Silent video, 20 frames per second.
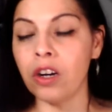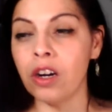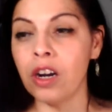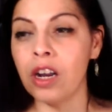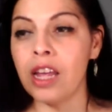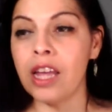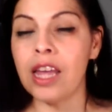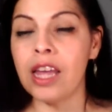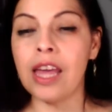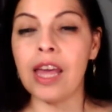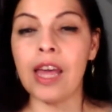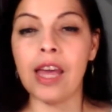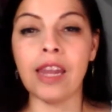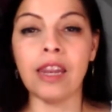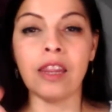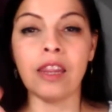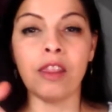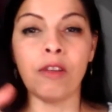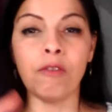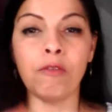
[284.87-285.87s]
and the
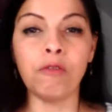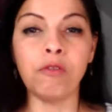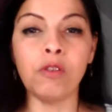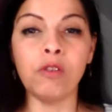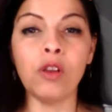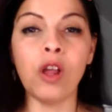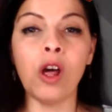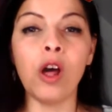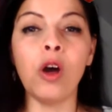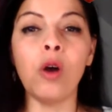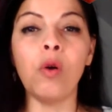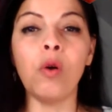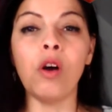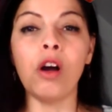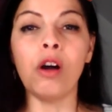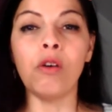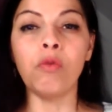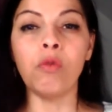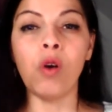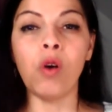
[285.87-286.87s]
flow of
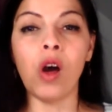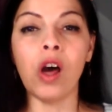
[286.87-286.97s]
water